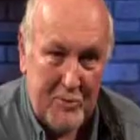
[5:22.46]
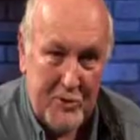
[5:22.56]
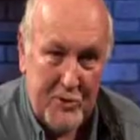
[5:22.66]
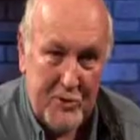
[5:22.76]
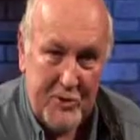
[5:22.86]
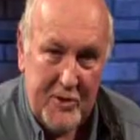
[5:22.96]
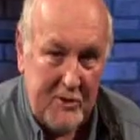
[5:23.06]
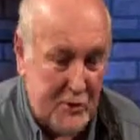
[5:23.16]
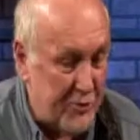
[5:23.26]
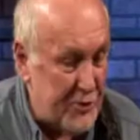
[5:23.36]
the blues.
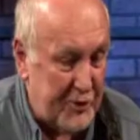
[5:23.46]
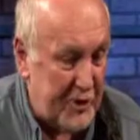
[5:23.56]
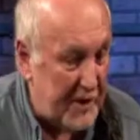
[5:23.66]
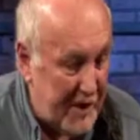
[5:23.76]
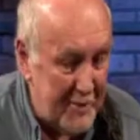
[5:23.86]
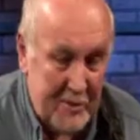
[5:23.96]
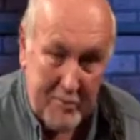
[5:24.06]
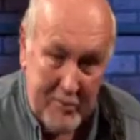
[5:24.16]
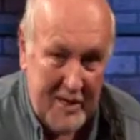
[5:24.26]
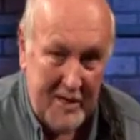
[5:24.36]
As long as you can keep
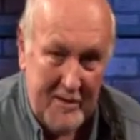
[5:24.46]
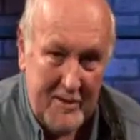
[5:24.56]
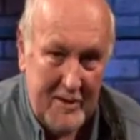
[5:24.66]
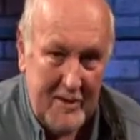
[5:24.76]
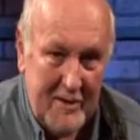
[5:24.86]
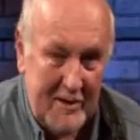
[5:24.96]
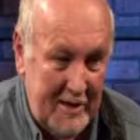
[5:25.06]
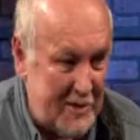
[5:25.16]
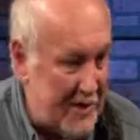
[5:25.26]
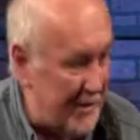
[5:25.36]
the beat.
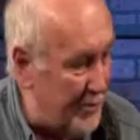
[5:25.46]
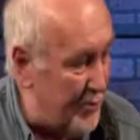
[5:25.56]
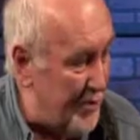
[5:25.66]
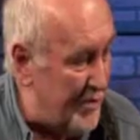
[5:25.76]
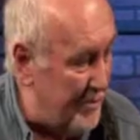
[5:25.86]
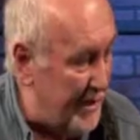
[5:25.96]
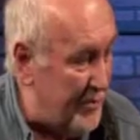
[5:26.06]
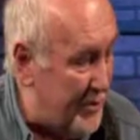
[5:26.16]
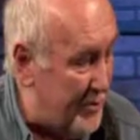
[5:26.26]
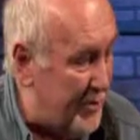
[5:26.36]
That's it, the rhythm.
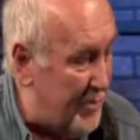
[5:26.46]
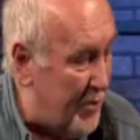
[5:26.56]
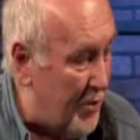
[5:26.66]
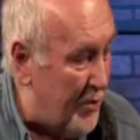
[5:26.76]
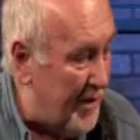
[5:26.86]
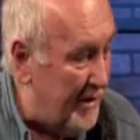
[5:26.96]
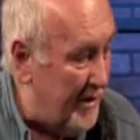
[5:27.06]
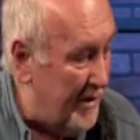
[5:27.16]
Keep the rhythm going.